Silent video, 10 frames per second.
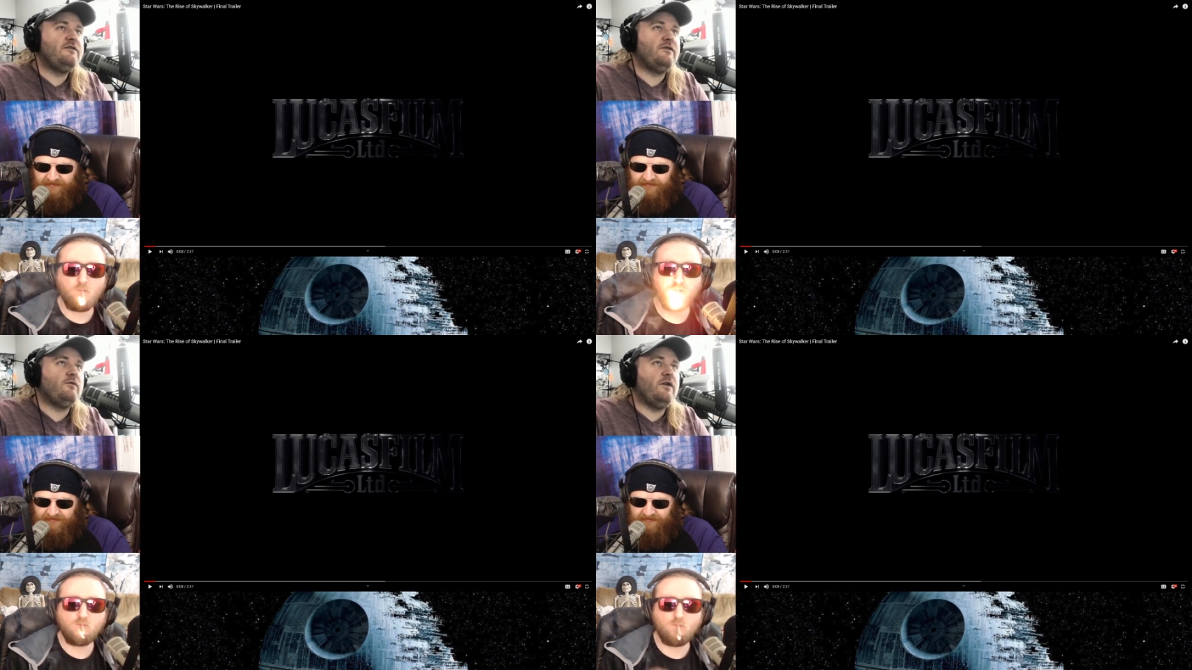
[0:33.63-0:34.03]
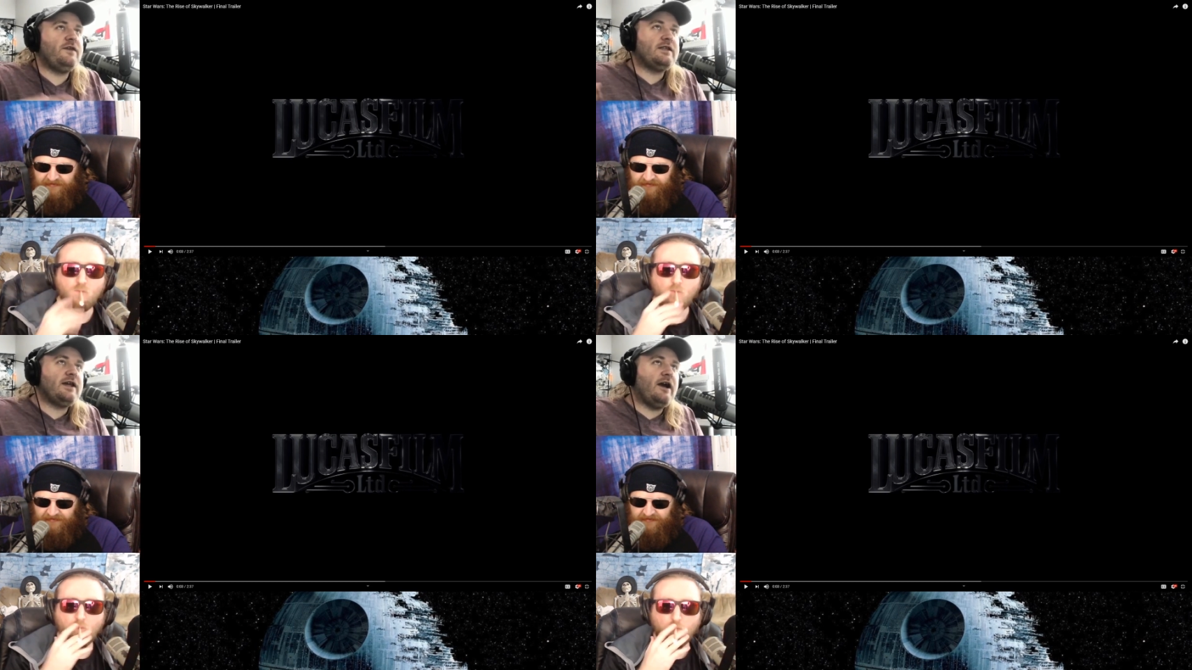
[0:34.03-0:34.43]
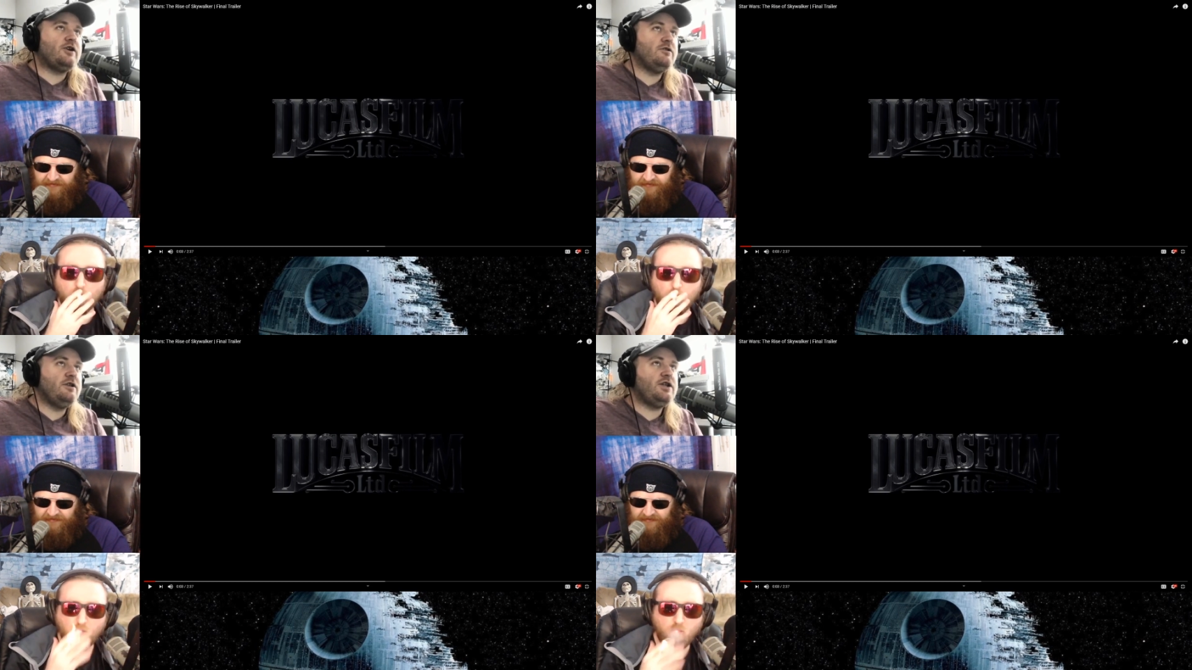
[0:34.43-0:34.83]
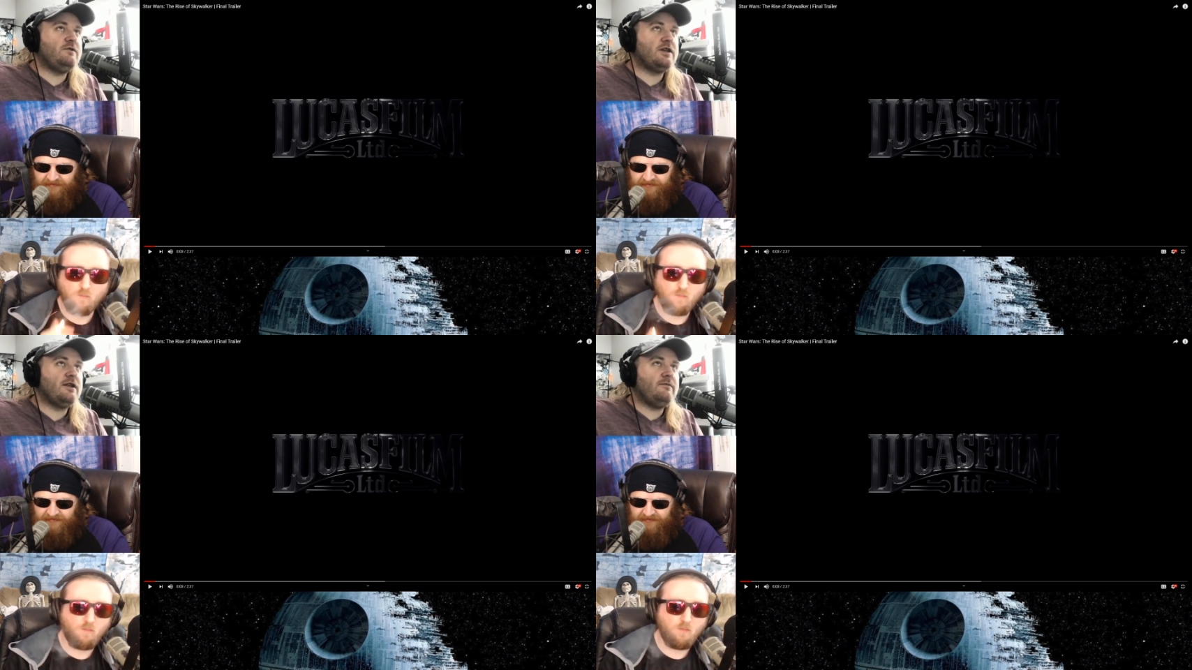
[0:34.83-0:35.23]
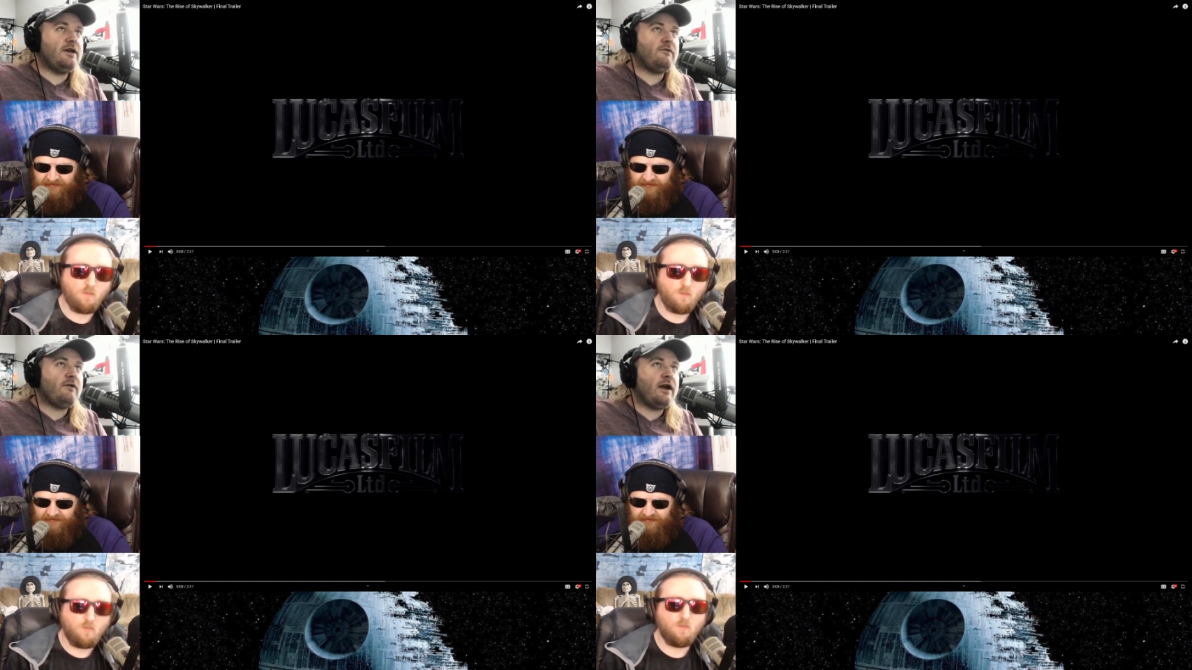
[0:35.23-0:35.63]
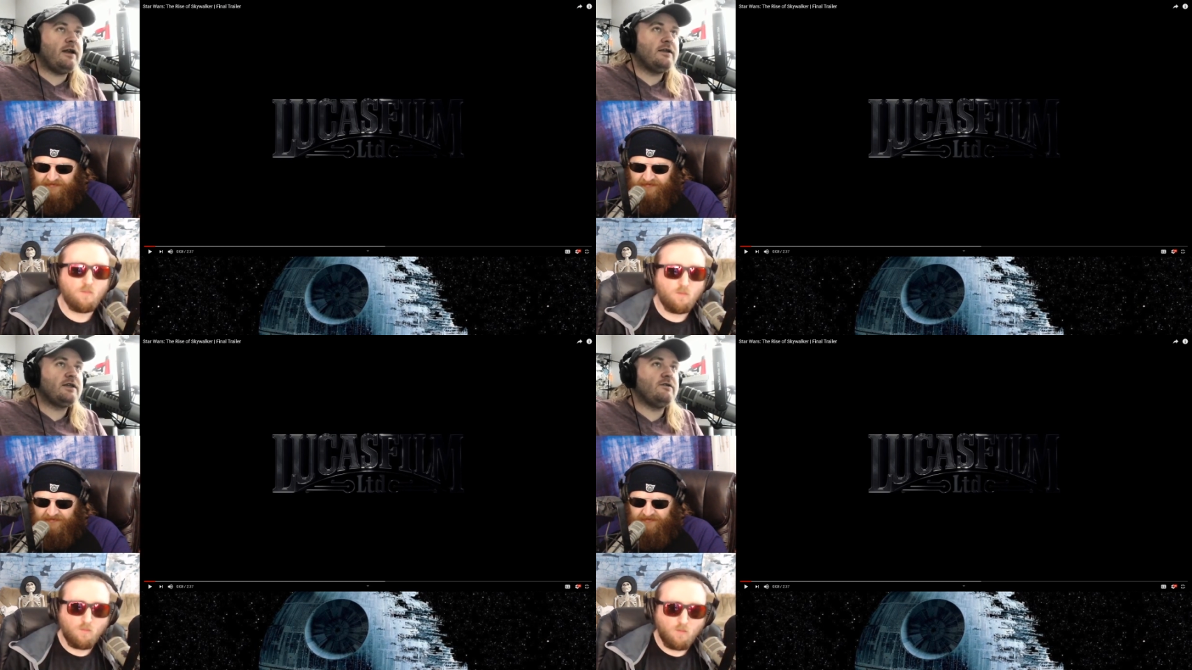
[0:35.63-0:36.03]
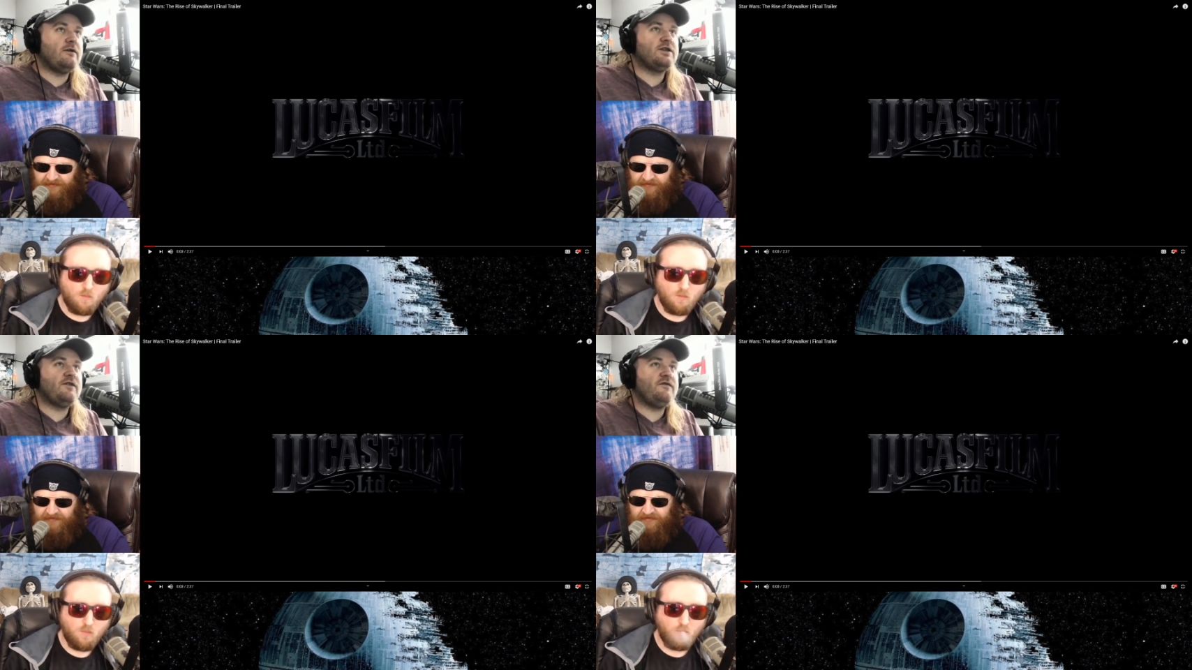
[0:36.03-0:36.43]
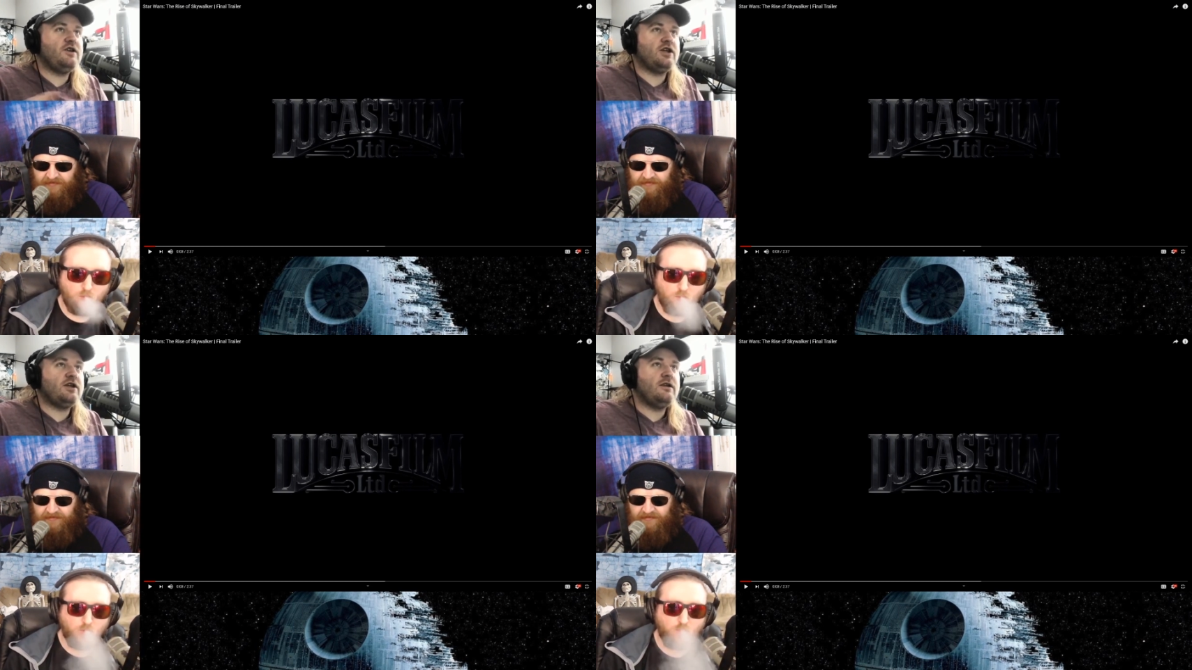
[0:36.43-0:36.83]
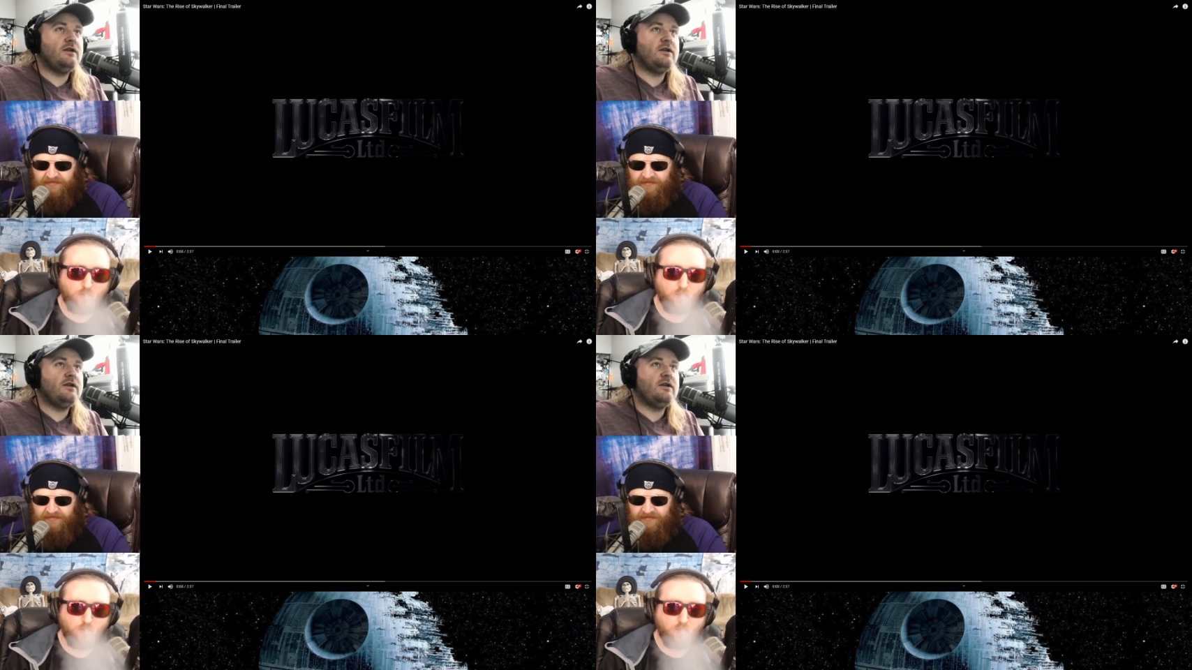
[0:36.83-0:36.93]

Speaker 1: for what the entire trilogy was going to be, right? So there was a vision.